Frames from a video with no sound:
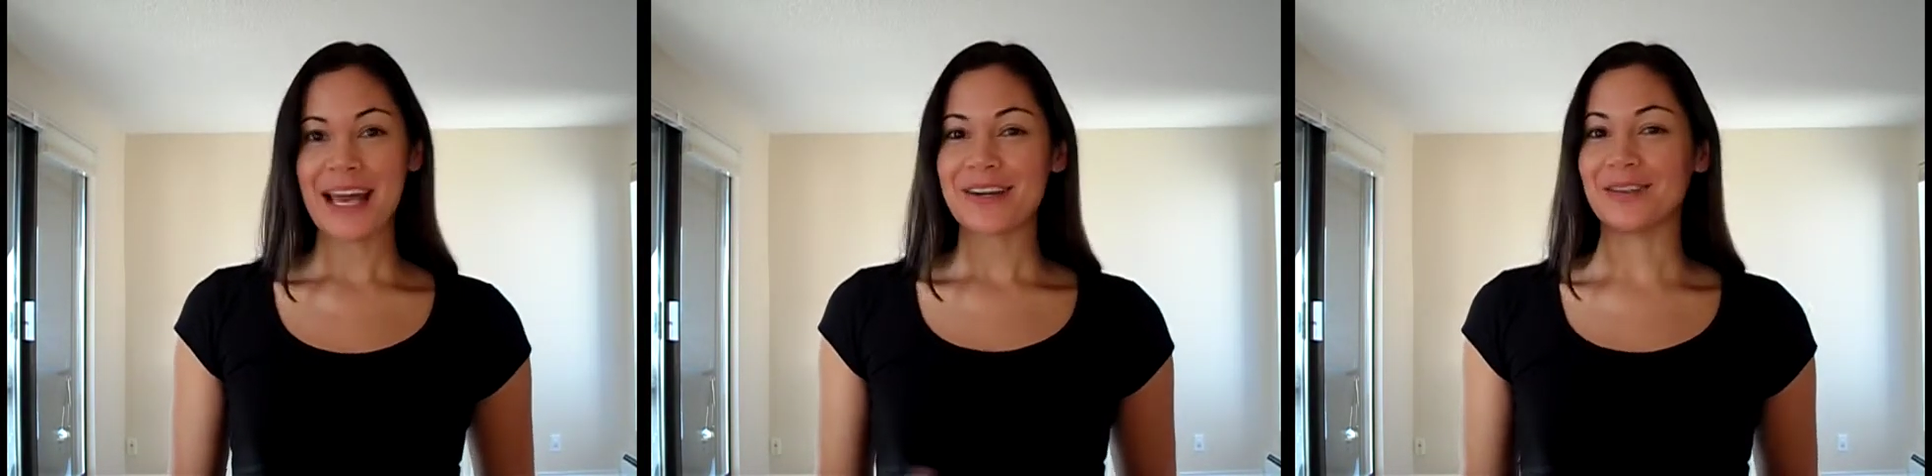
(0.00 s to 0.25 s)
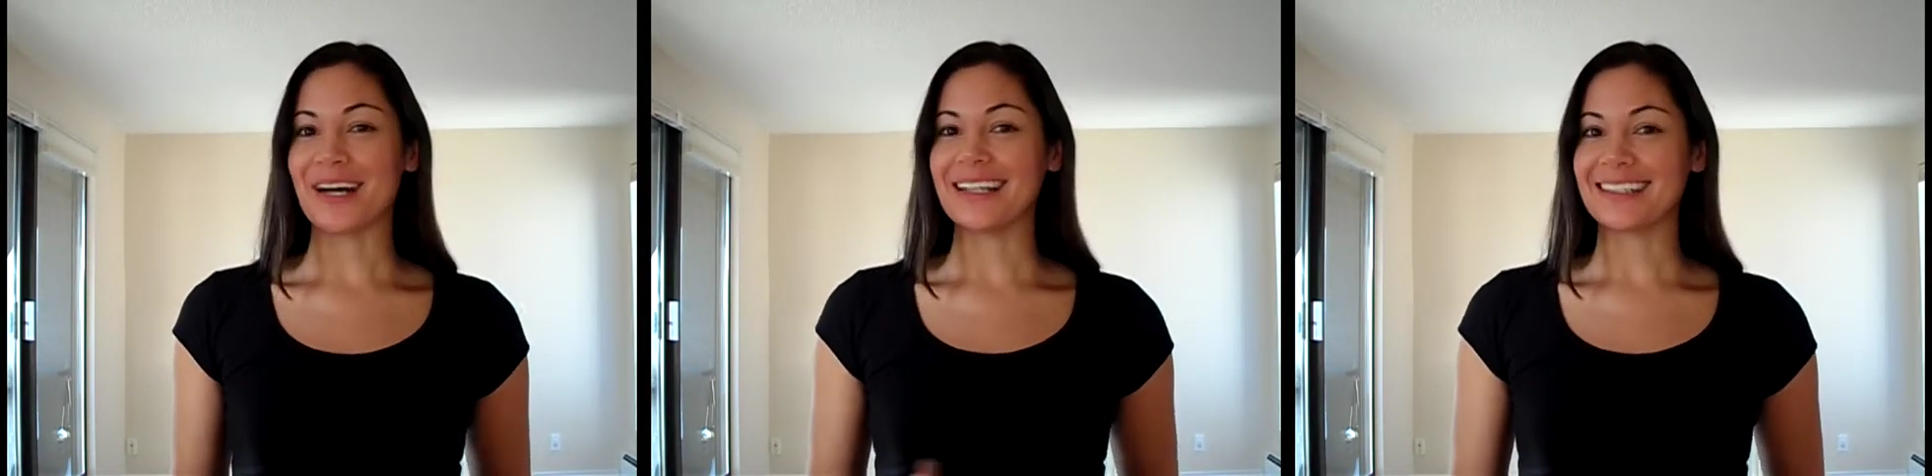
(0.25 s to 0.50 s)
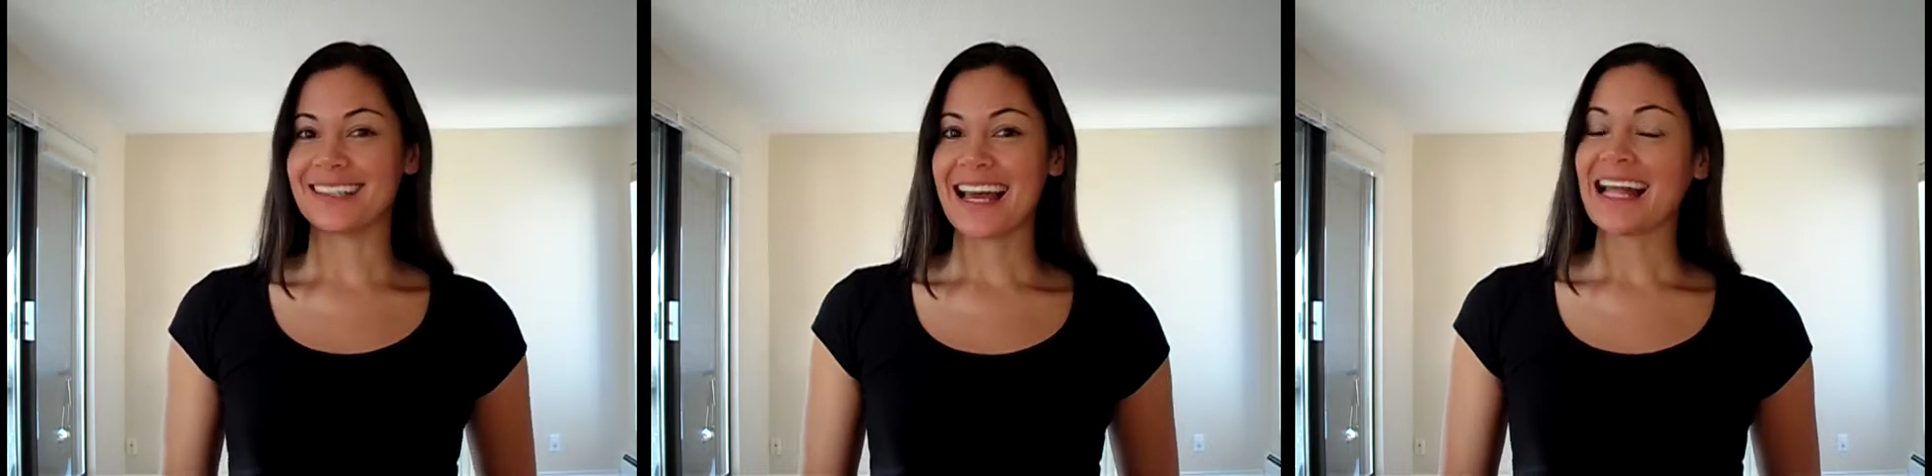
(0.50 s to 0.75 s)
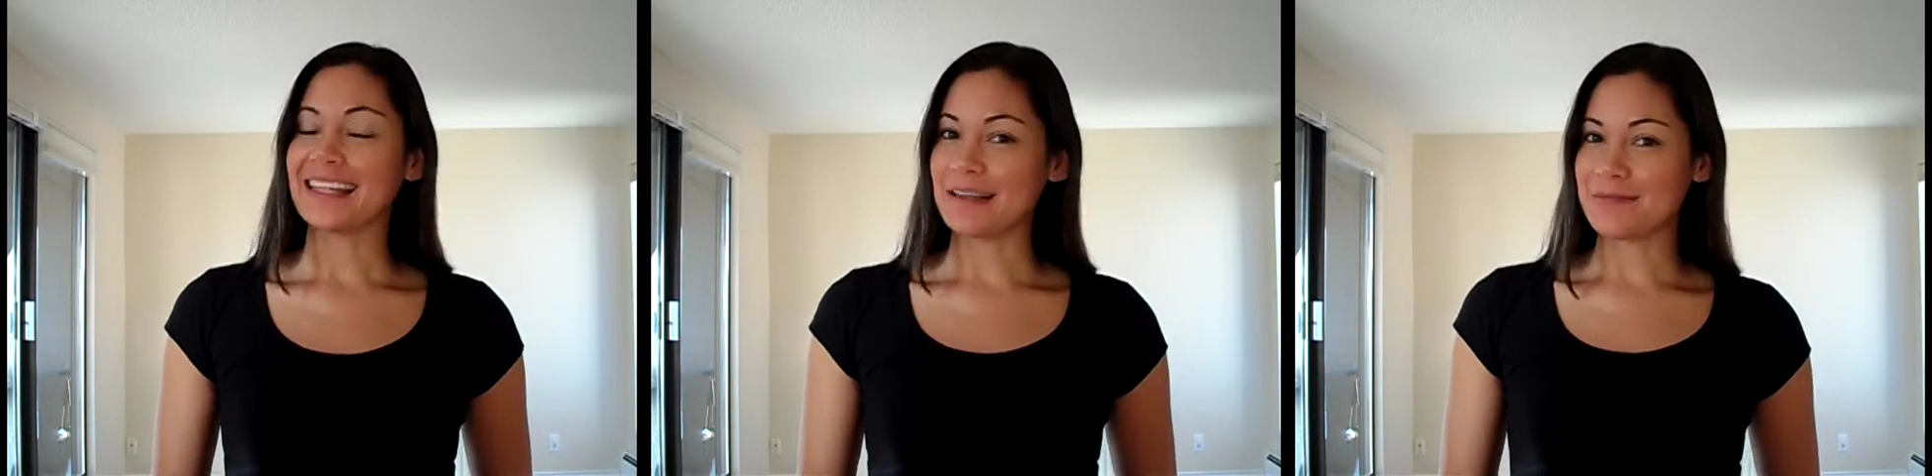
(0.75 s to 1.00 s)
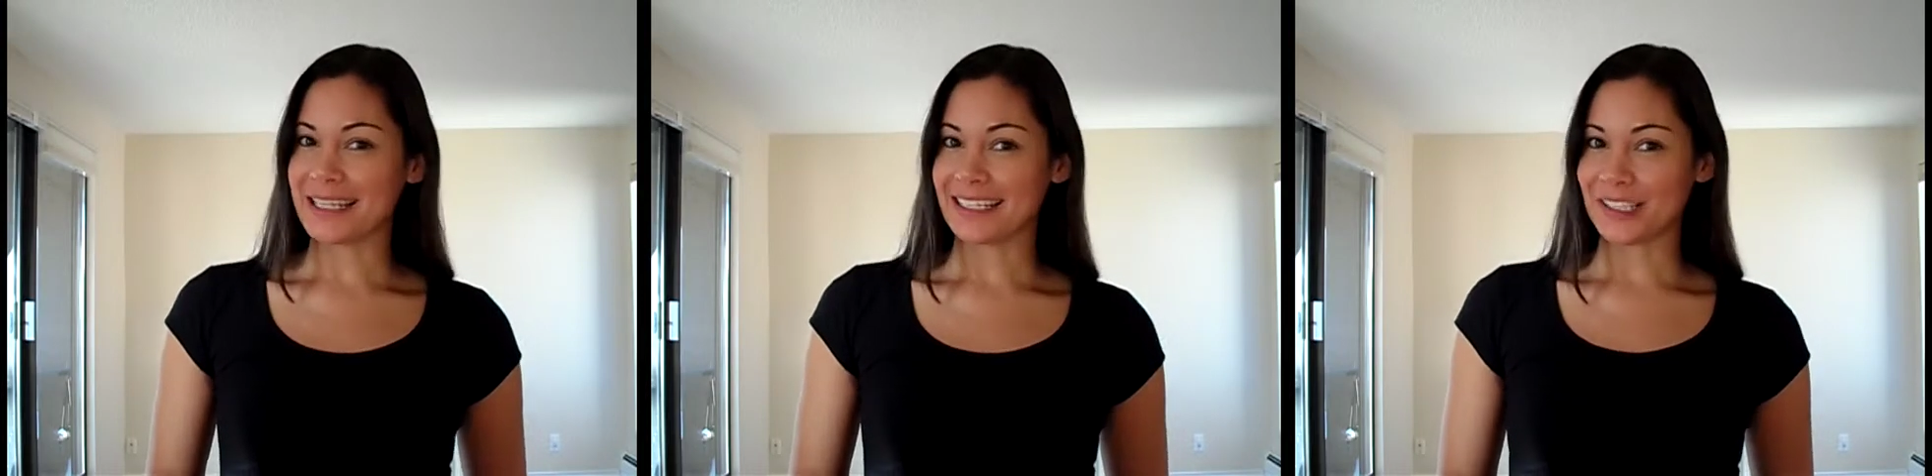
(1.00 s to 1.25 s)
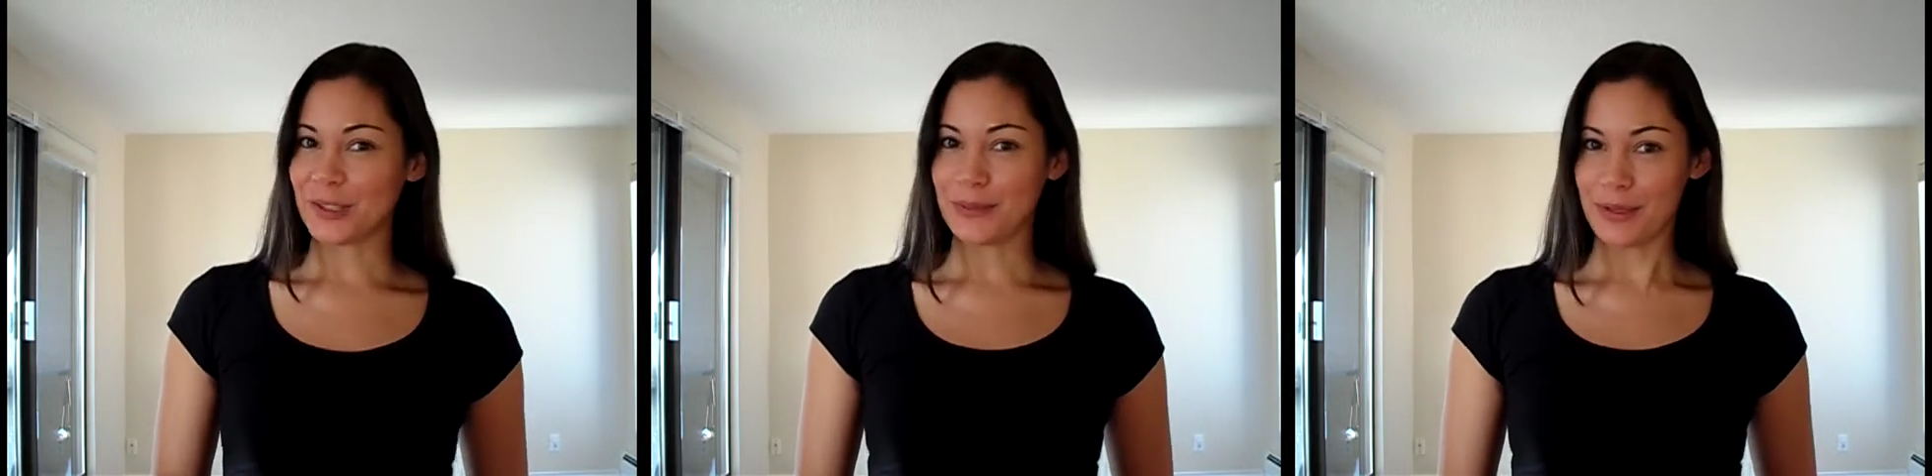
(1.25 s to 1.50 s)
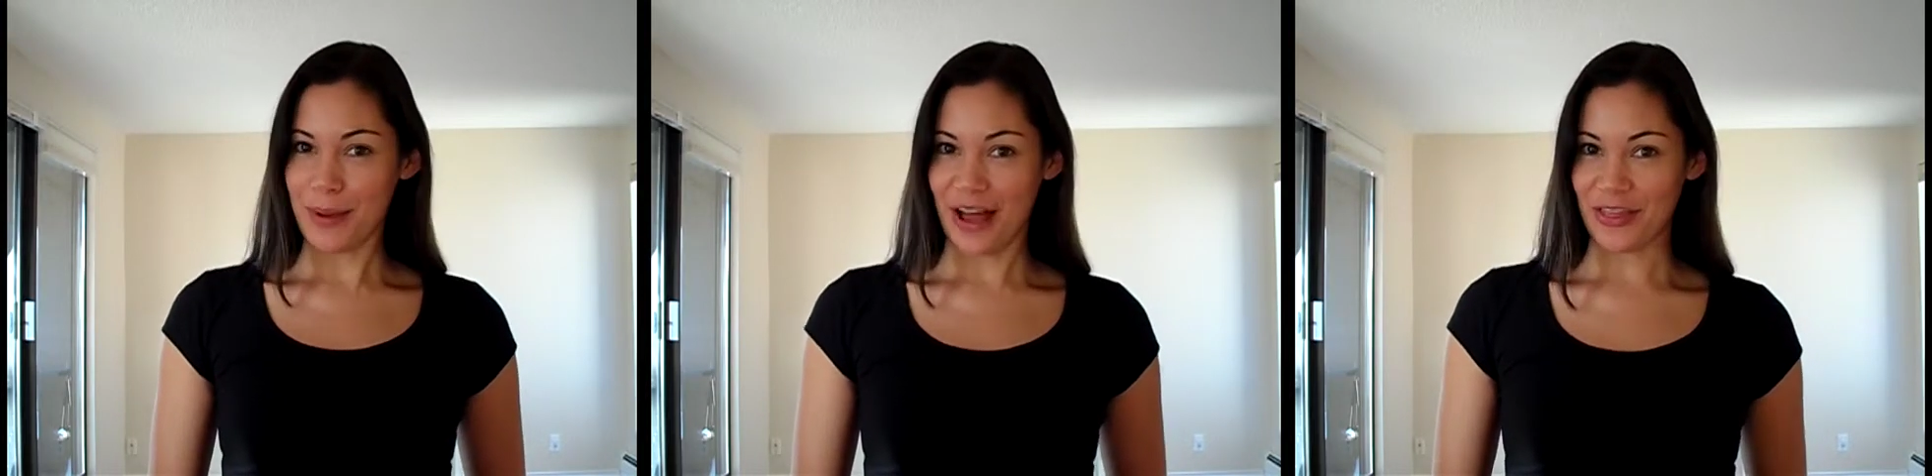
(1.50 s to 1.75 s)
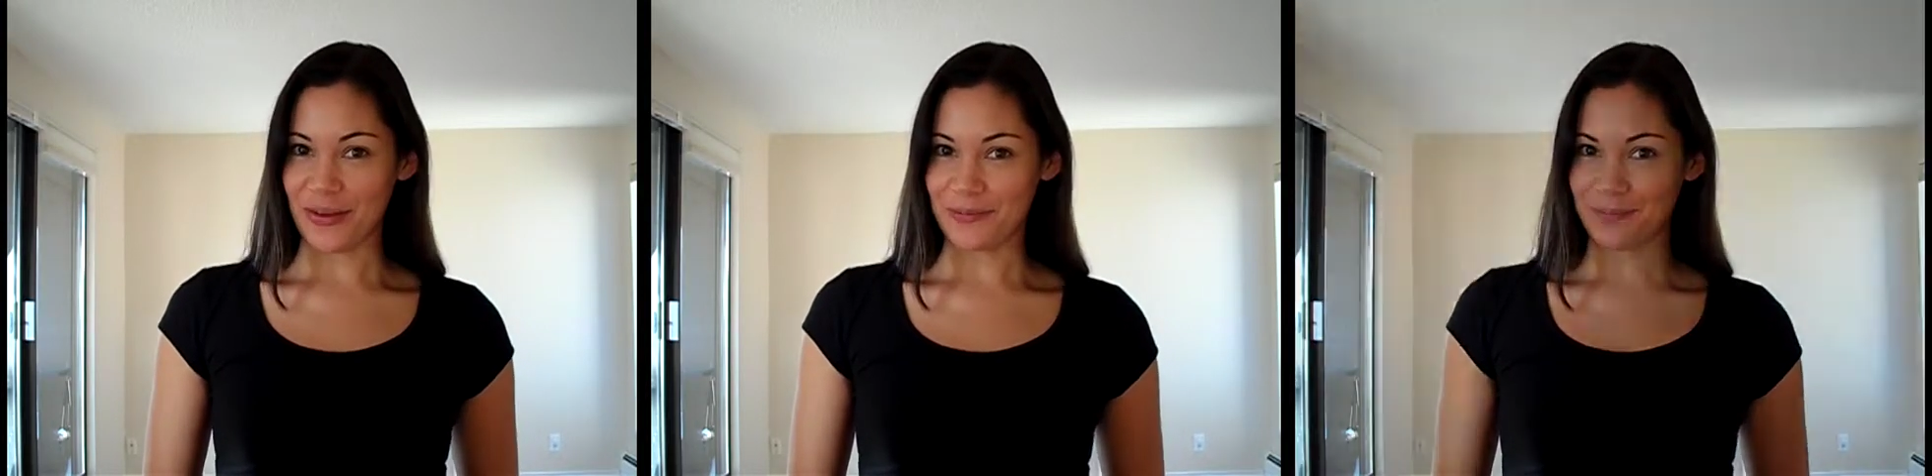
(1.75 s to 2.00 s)
Well, let me tell you a bit
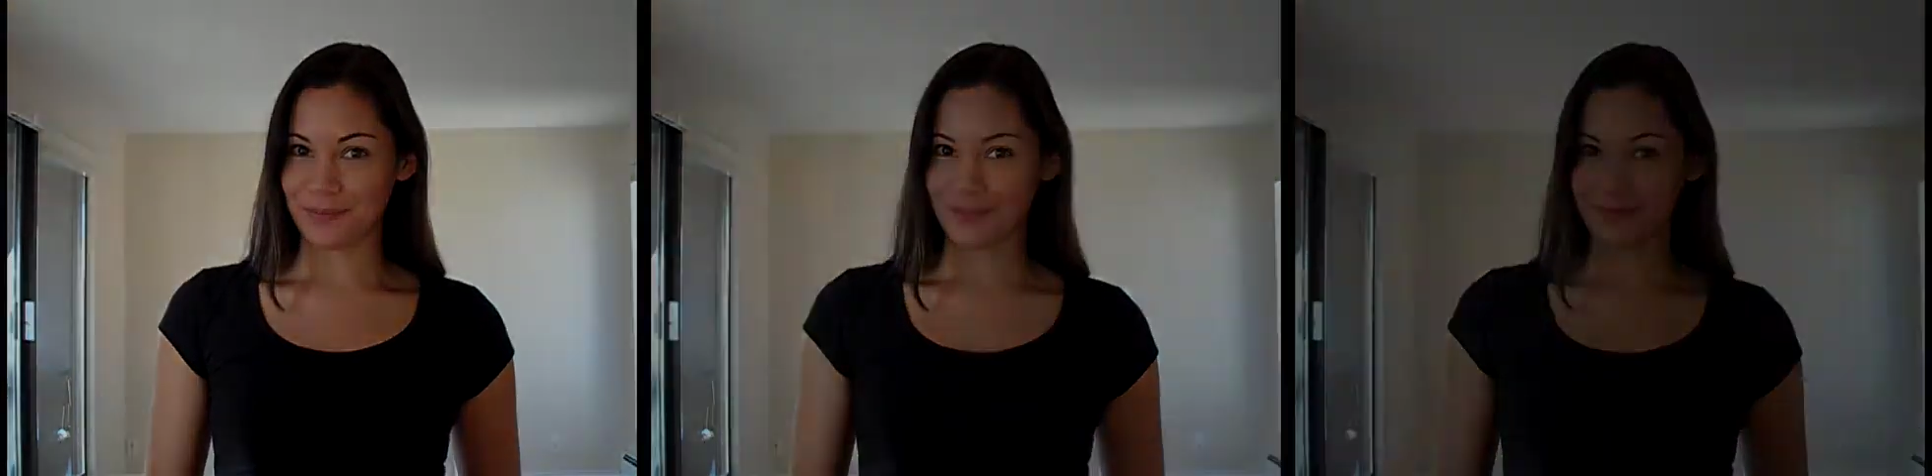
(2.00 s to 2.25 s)
about them.